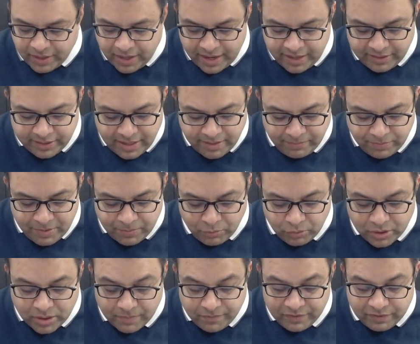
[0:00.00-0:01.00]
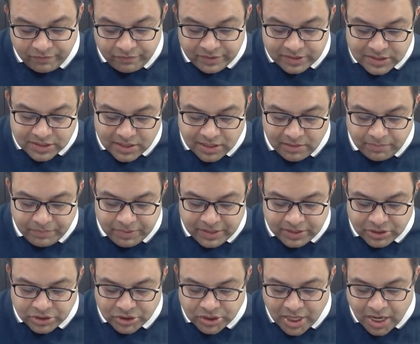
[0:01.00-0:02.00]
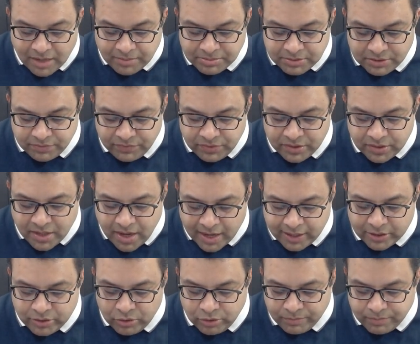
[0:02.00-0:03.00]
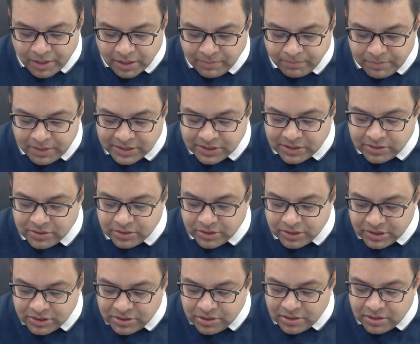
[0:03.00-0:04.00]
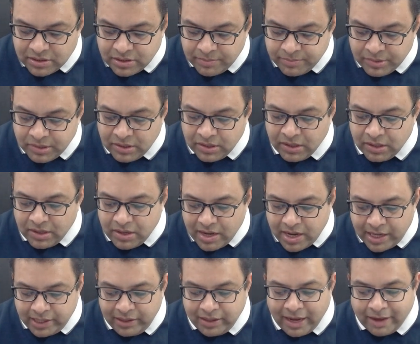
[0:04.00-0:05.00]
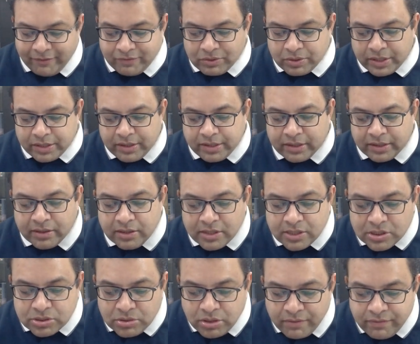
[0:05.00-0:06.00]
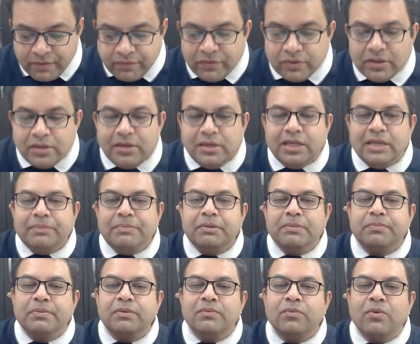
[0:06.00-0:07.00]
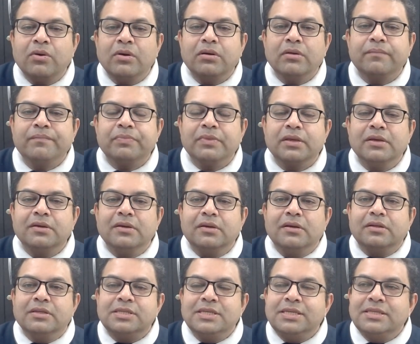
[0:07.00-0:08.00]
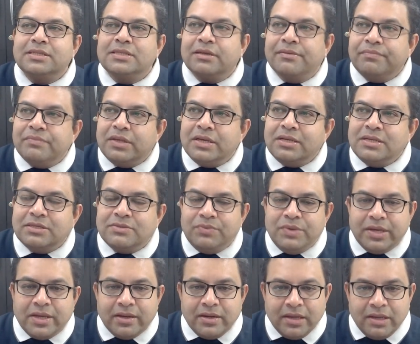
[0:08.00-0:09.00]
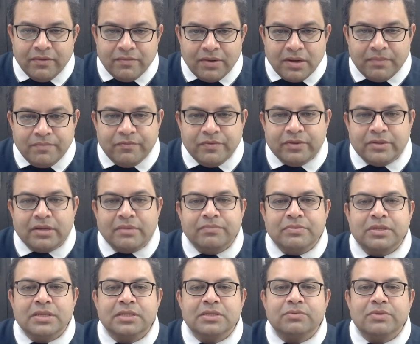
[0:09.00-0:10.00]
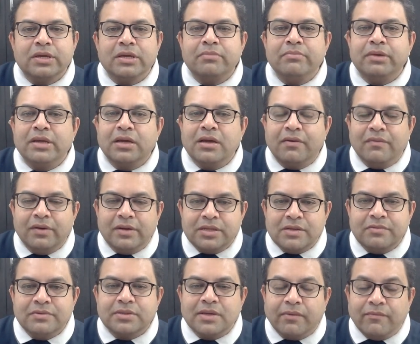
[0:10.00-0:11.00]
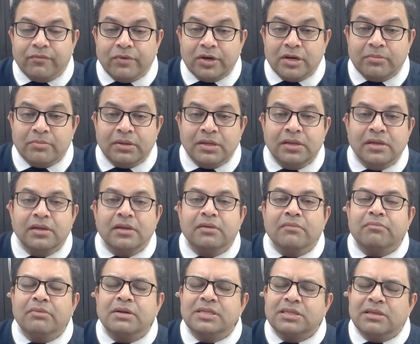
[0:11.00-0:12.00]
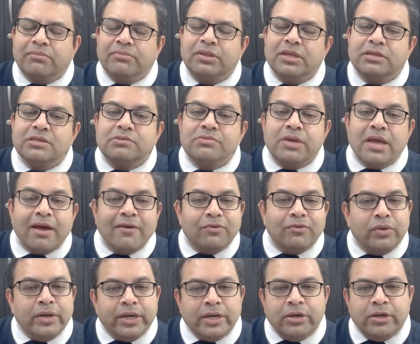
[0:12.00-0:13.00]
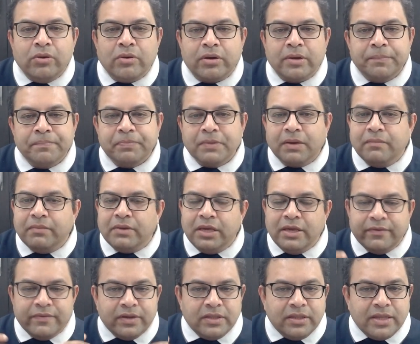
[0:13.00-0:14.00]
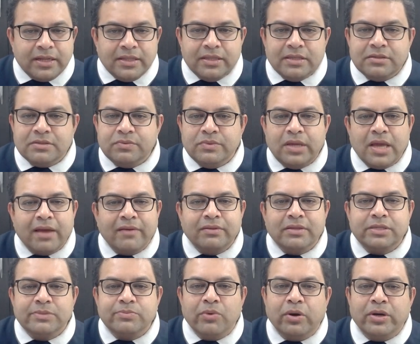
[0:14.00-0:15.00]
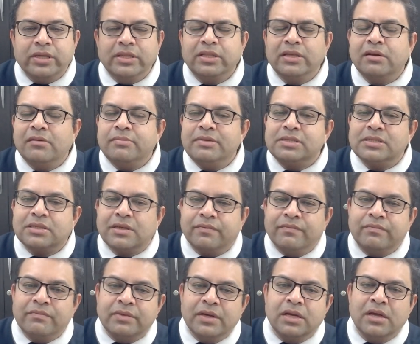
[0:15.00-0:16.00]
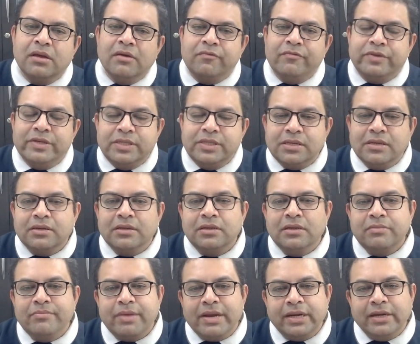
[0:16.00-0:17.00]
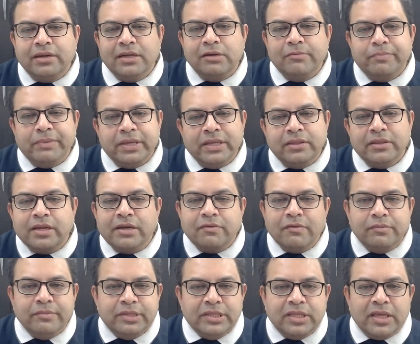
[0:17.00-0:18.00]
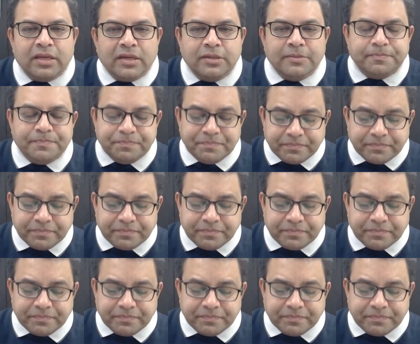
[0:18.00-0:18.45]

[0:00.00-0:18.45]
And then they put up with physical pain, sharp, severe, acute, unpleasant, disagreeable and life-threatening. So even for the lay people, some things we can give up, some things we can make ourselves comfortable, but some things we have to endure. Given that we have this body, there will be some physical, mental pain that will be there.